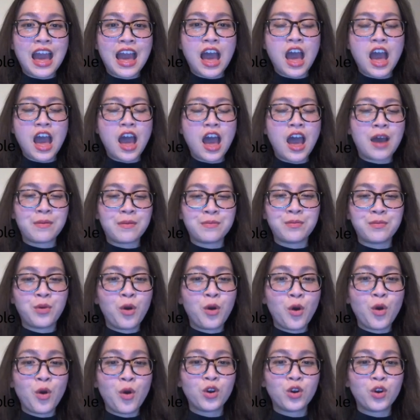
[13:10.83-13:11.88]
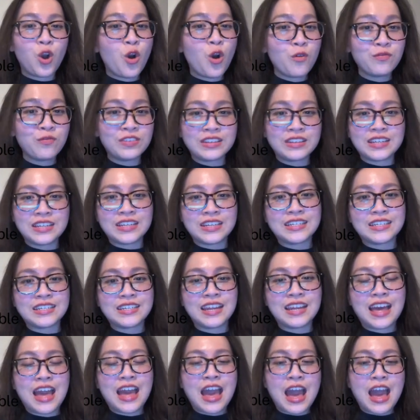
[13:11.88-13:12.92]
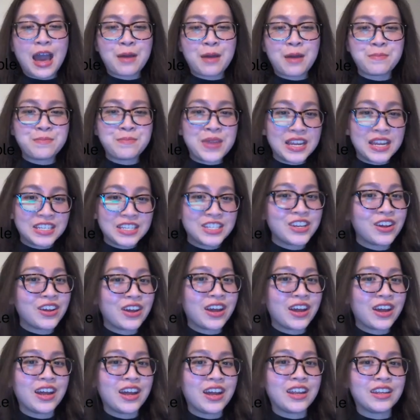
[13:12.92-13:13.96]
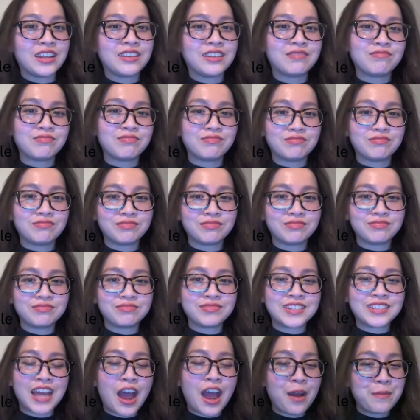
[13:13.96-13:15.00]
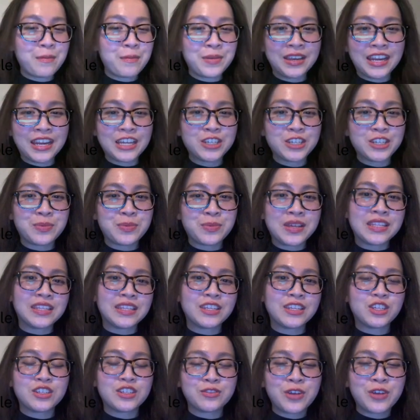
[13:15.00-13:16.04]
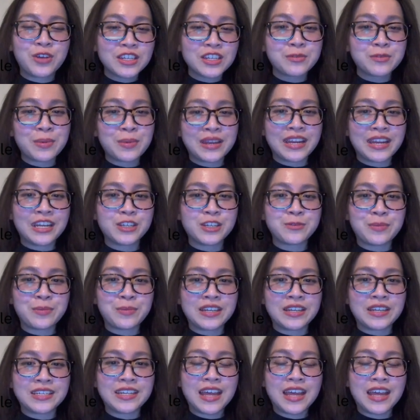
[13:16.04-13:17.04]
I'm more confident. I'm better at time management, stress management.